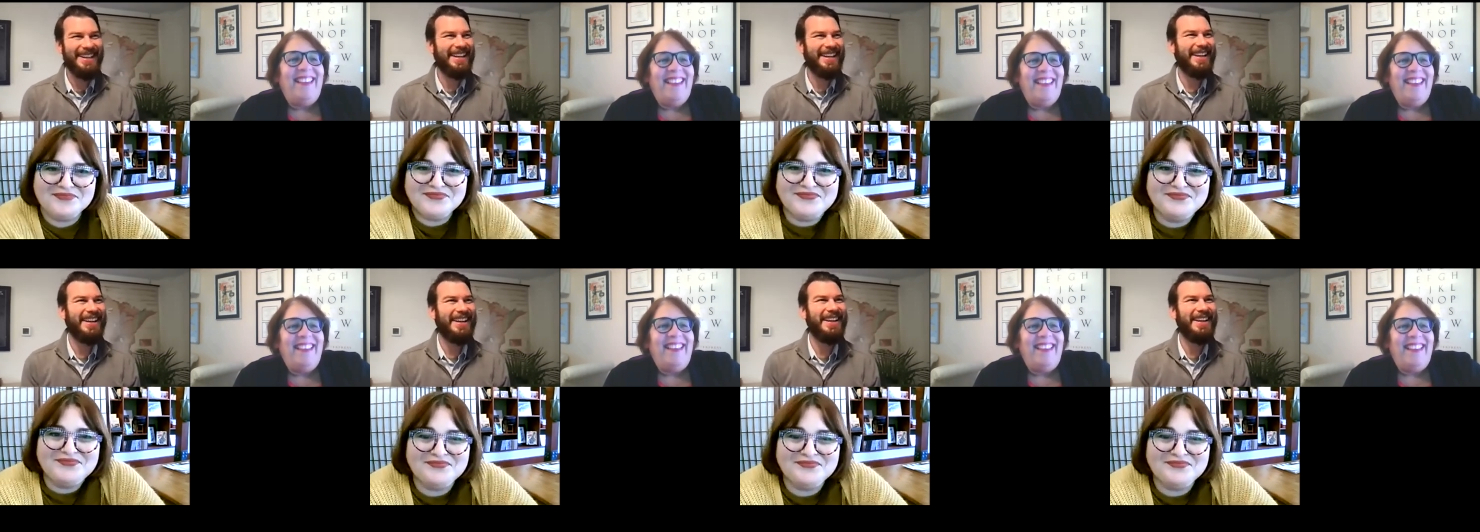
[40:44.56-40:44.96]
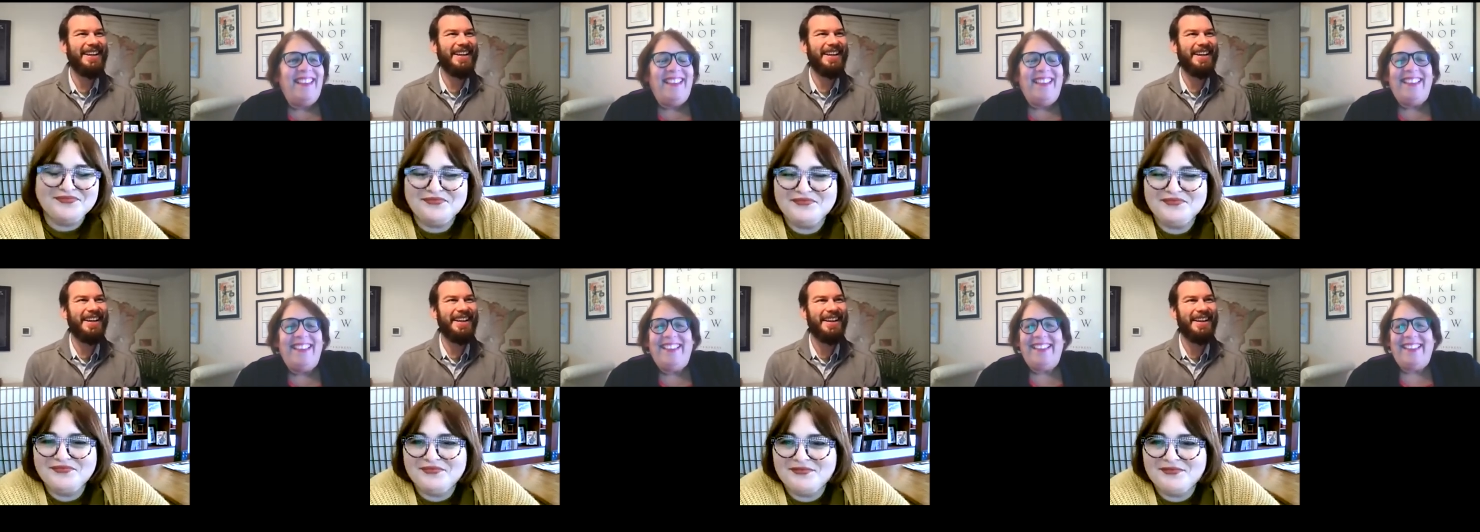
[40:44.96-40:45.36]

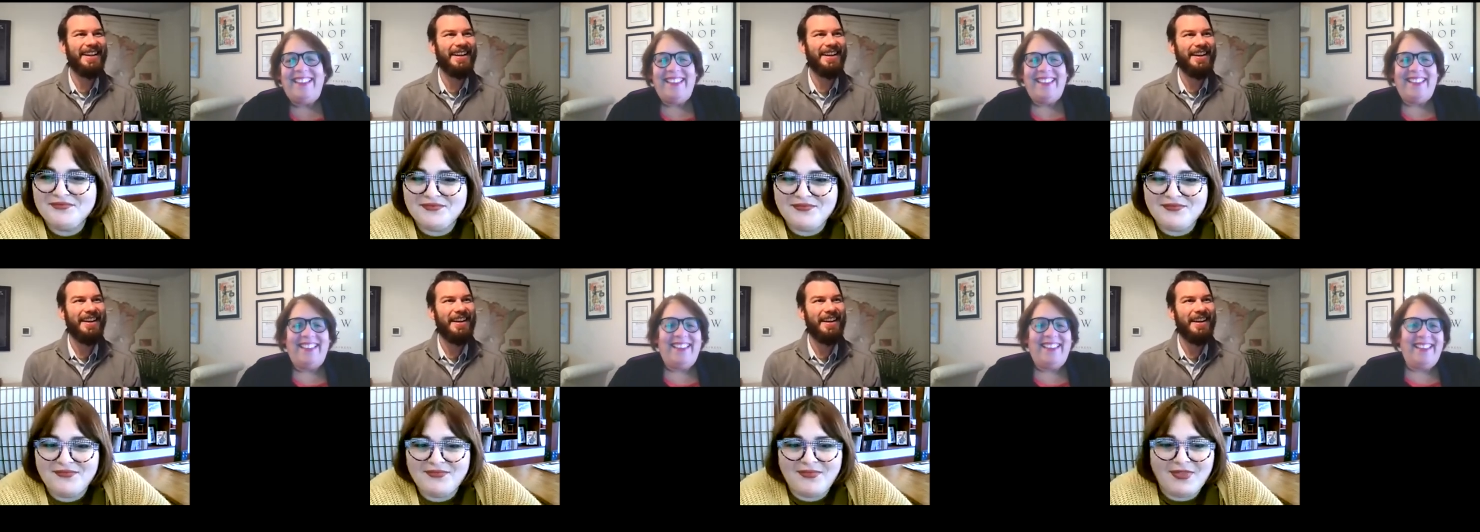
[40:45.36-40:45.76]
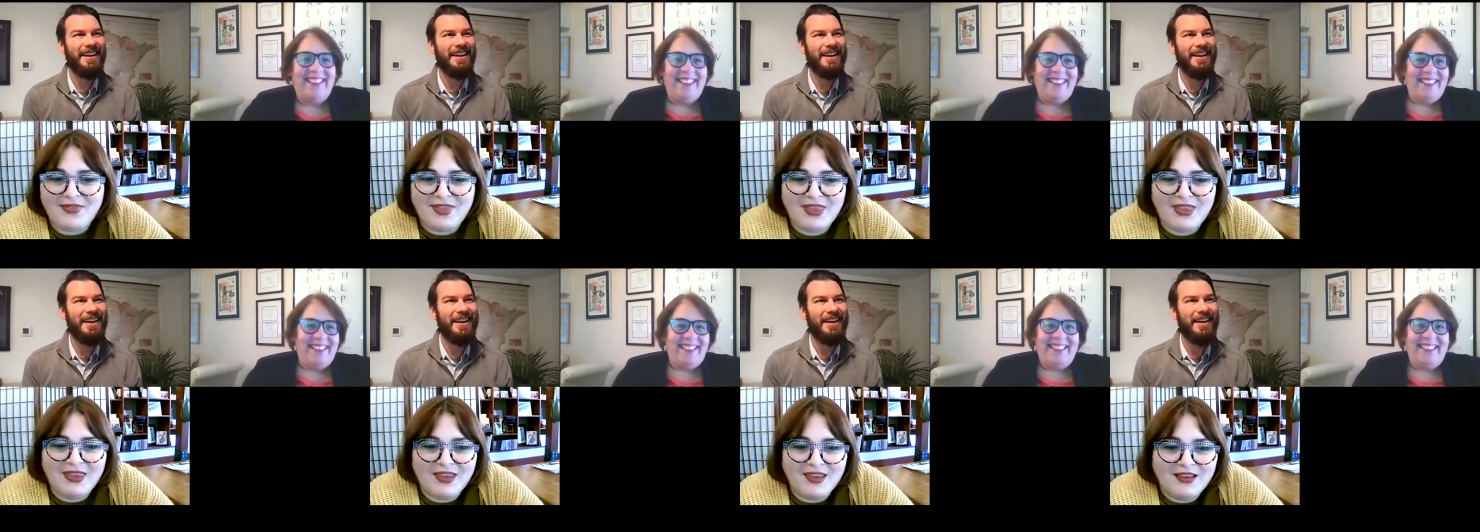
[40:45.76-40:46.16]

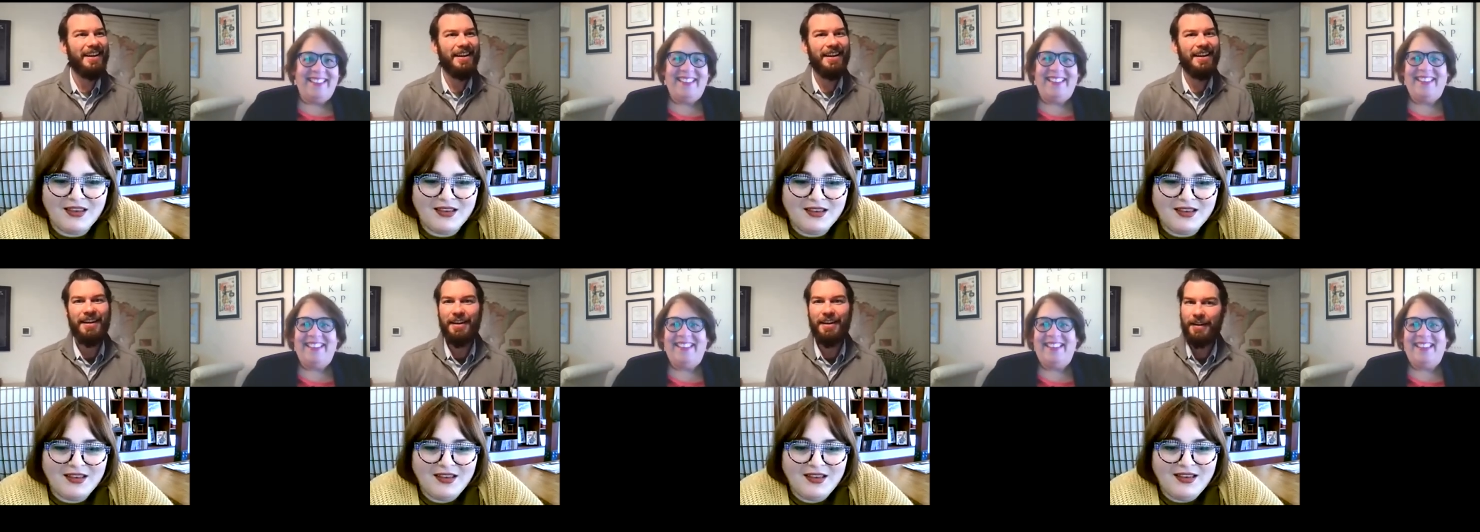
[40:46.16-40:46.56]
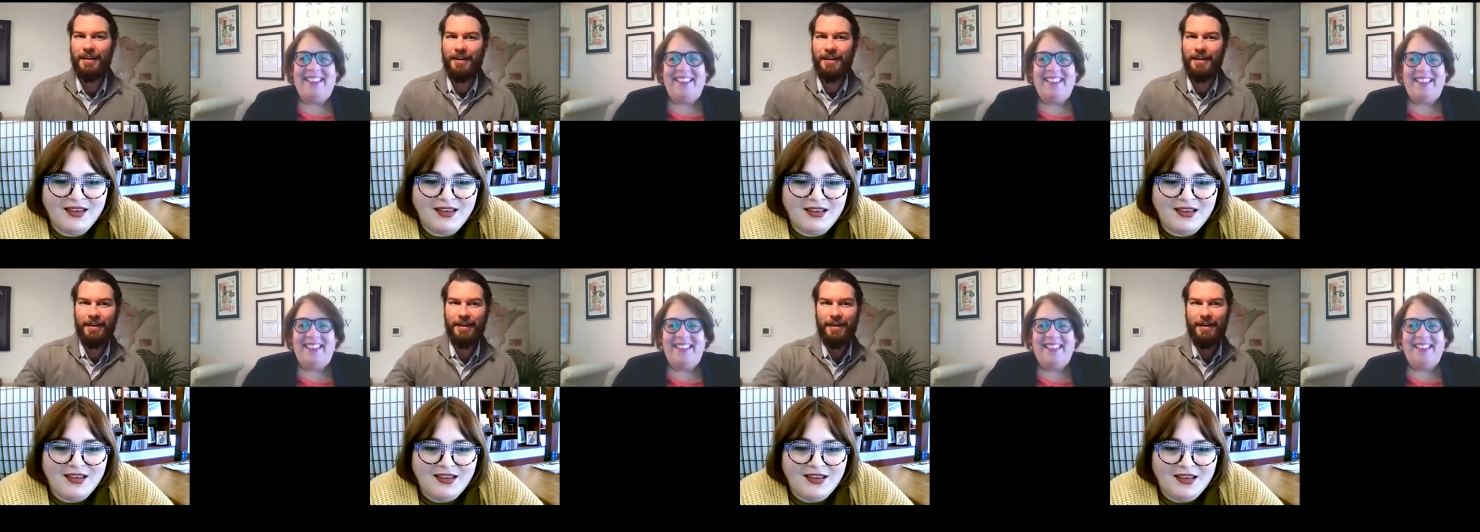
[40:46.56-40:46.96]

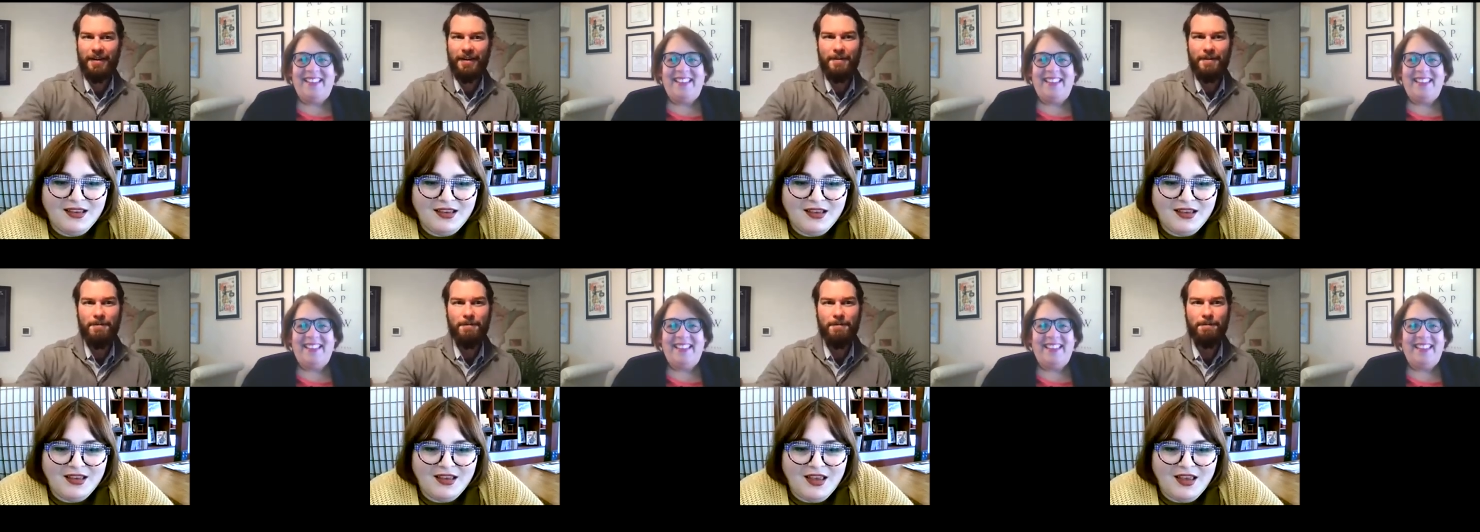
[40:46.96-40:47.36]
(silence)